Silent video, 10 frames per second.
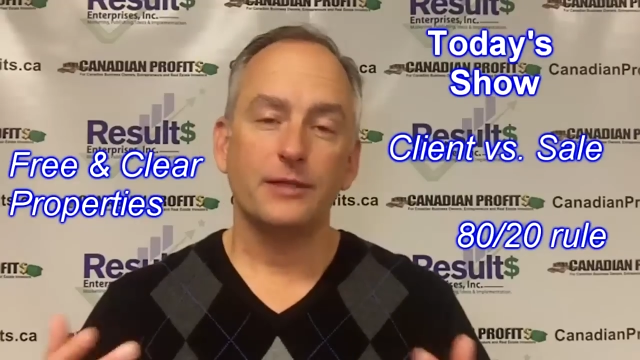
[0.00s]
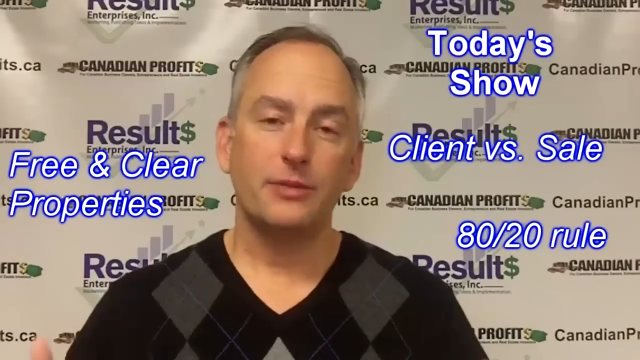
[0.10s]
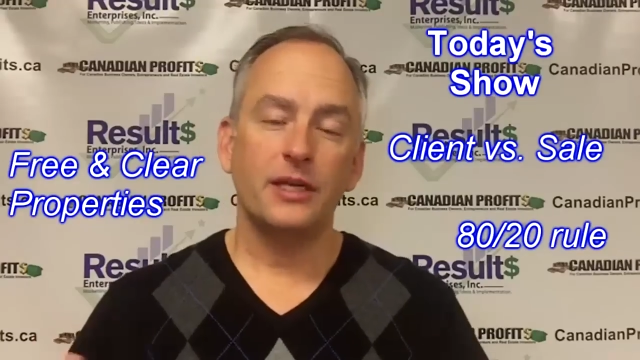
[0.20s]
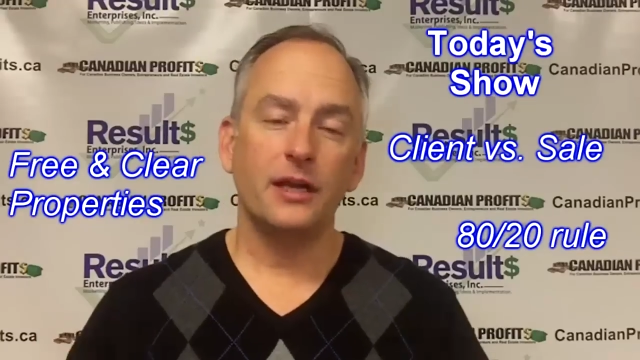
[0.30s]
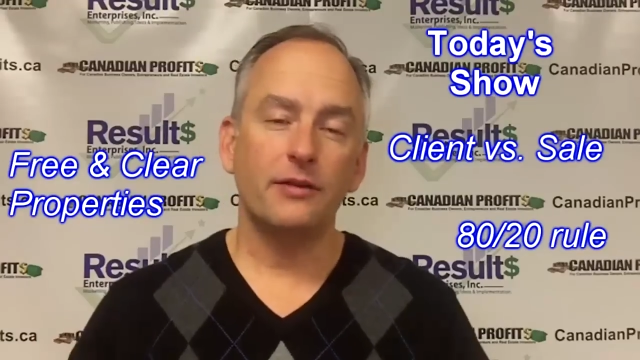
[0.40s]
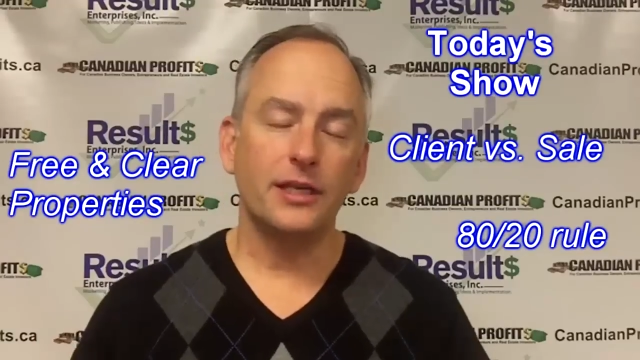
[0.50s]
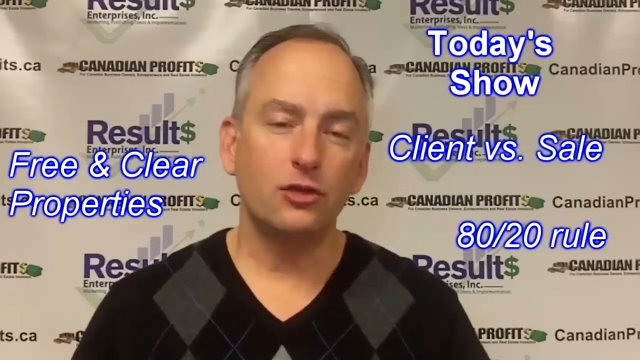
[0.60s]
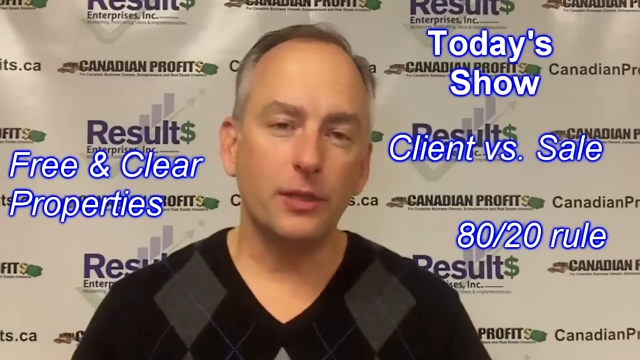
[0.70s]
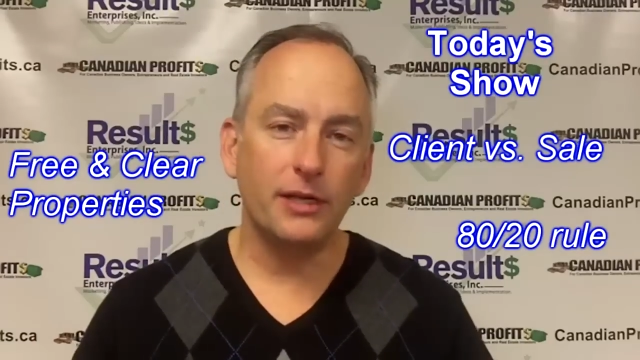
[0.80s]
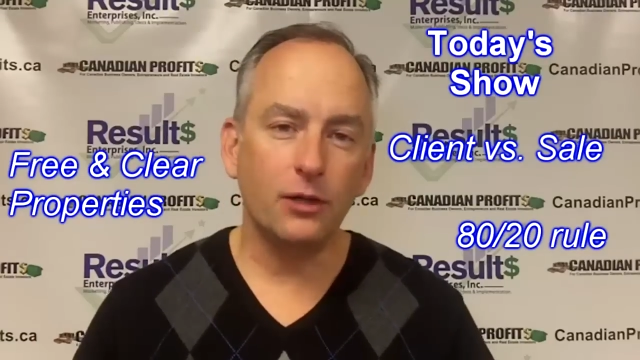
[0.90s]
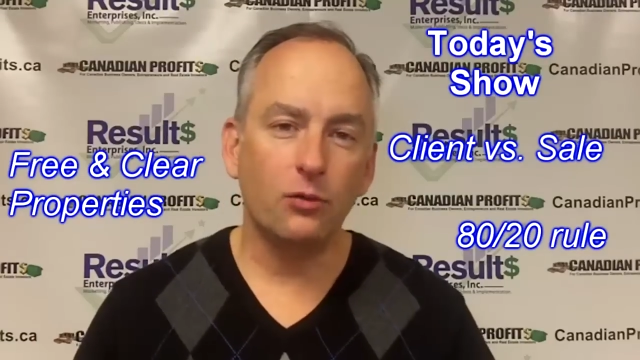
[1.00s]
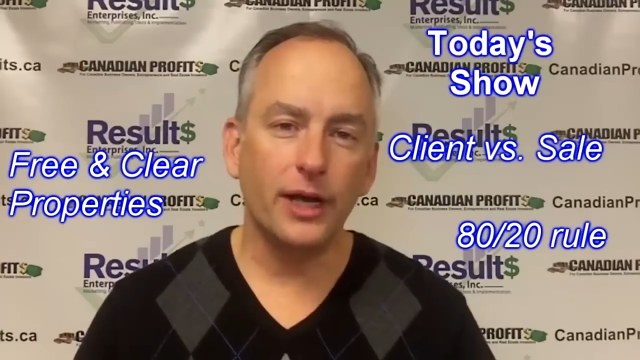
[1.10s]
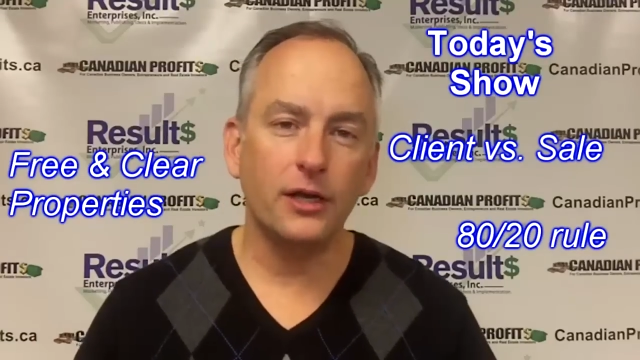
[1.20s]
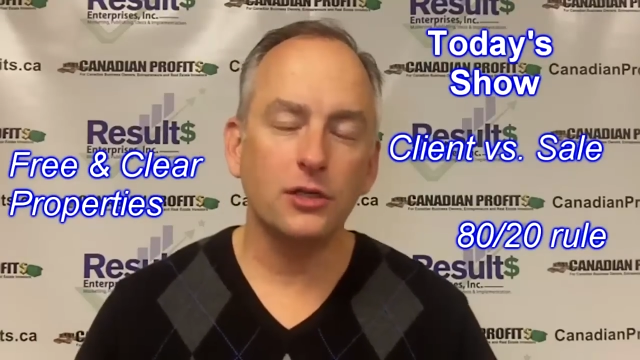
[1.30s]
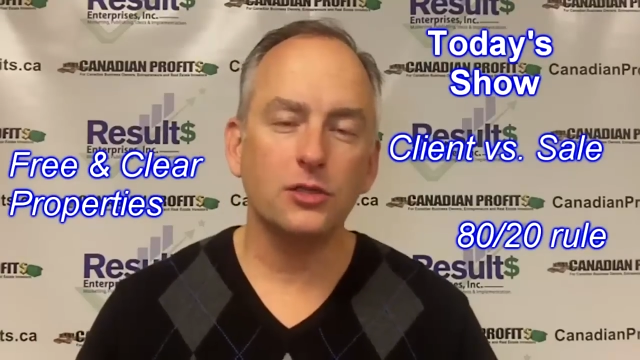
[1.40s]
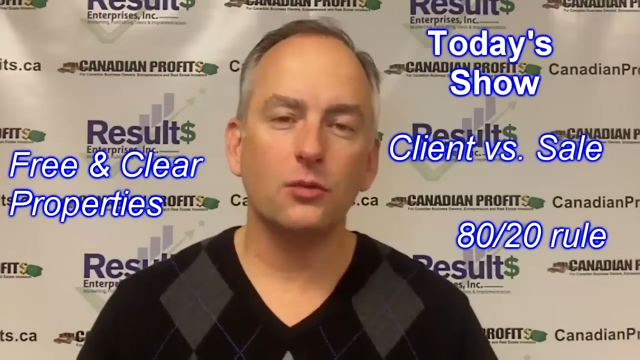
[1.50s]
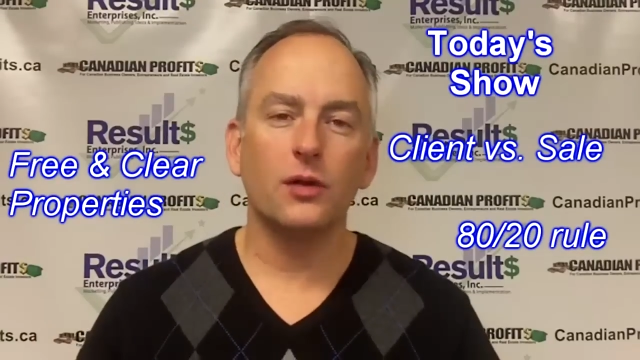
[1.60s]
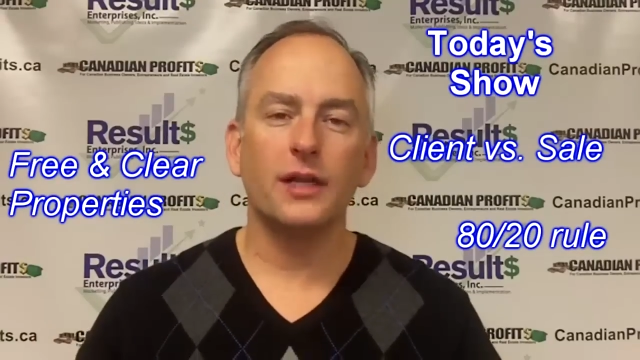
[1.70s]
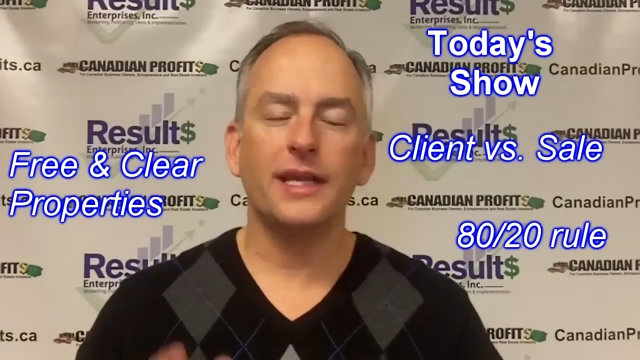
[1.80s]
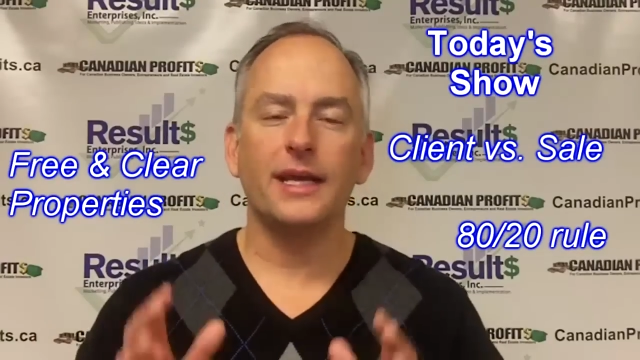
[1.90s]
speaking of contributing writers,
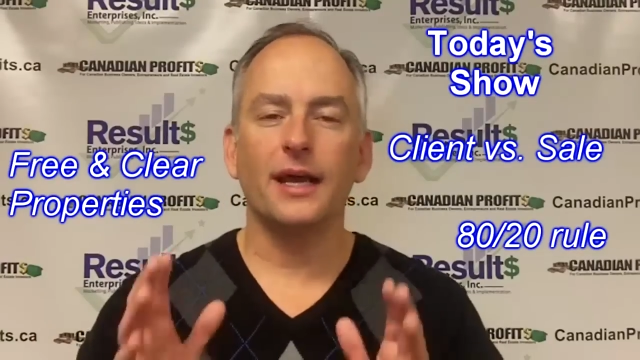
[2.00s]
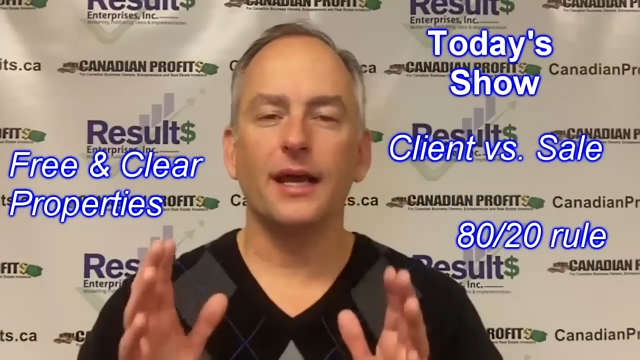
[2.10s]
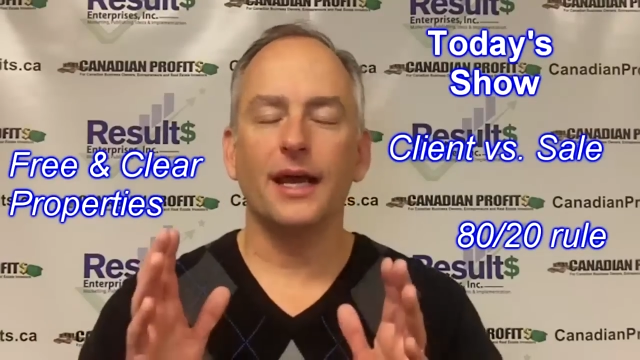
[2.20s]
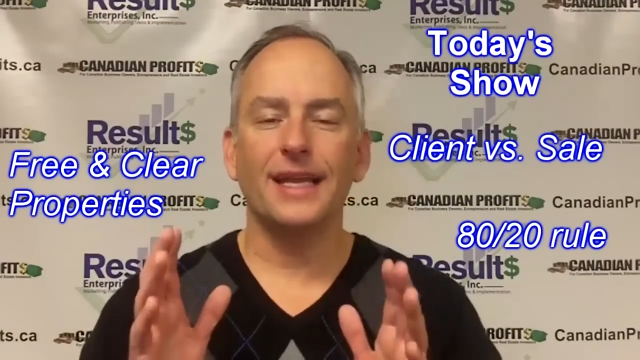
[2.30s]
we're going to take a,